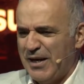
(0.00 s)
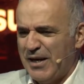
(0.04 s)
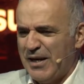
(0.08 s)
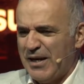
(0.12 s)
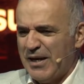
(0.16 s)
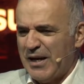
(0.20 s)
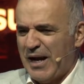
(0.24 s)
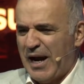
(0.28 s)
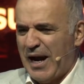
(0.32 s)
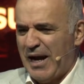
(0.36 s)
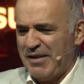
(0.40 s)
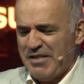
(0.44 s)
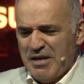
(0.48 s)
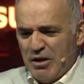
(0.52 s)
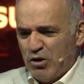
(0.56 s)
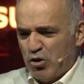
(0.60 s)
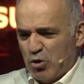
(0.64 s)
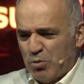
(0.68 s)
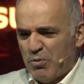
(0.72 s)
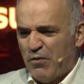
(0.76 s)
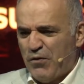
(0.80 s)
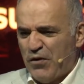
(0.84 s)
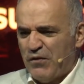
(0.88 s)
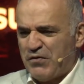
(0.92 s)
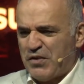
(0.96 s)
I think it
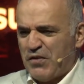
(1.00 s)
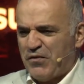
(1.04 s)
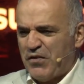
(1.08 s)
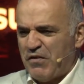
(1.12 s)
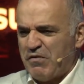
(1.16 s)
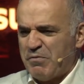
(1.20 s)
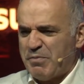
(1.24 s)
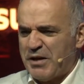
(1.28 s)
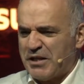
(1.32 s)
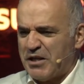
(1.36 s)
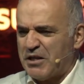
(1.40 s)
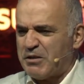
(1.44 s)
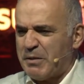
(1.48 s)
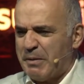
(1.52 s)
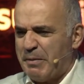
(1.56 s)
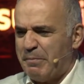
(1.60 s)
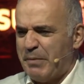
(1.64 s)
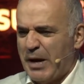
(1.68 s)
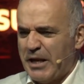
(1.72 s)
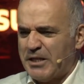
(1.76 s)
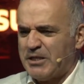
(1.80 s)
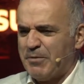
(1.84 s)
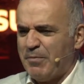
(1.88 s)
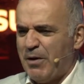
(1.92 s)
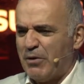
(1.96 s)
should be 50-50, but
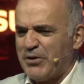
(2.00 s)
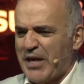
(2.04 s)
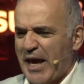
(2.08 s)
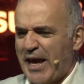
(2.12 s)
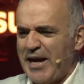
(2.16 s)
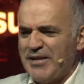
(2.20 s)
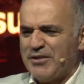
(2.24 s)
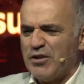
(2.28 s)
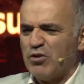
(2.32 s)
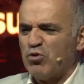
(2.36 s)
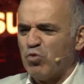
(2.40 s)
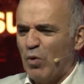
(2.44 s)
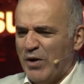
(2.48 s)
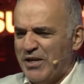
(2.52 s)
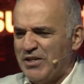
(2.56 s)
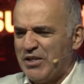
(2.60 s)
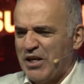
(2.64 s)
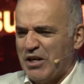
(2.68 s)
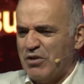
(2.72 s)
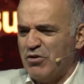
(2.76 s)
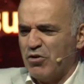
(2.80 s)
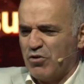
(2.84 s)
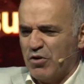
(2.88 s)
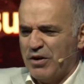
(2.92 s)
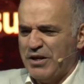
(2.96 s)
it's about
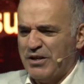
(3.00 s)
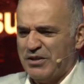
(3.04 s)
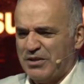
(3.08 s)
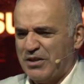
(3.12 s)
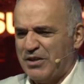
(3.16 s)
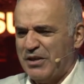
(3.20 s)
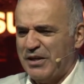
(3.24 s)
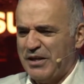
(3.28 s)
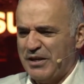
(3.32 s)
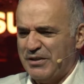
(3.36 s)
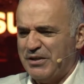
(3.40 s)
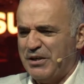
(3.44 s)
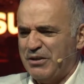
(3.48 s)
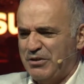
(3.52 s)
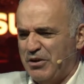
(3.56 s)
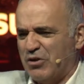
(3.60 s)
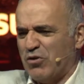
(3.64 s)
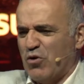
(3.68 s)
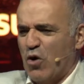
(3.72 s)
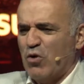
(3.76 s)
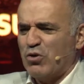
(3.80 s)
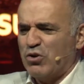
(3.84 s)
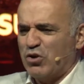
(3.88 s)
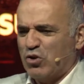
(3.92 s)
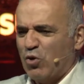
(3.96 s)
80-20 is the
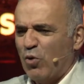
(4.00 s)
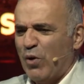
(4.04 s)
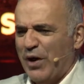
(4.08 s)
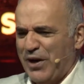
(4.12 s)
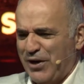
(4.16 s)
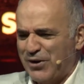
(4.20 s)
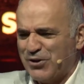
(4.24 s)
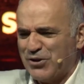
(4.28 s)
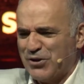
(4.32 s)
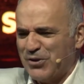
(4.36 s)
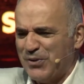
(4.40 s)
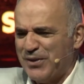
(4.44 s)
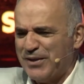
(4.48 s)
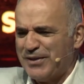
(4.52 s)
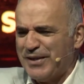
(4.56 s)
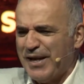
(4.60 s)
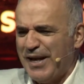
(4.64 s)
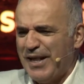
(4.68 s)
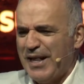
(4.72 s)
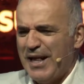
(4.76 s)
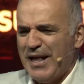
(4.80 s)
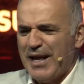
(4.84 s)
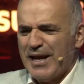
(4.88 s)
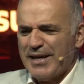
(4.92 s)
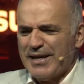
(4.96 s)
wrong square. So
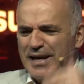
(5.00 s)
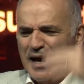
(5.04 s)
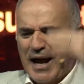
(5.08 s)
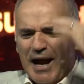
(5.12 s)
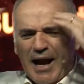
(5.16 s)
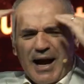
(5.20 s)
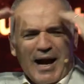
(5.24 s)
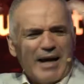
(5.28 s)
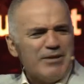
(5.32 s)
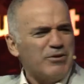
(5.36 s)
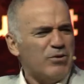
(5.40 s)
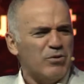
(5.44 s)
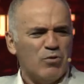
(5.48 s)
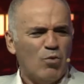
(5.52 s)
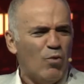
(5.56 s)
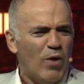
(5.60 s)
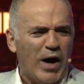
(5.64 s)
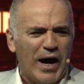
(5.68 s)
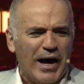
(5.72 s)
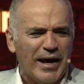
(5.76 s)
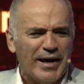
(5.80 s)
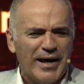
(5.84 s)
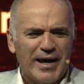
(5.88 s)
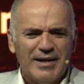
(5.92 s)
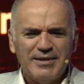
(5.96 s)
I don't know
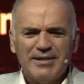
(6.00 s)
why.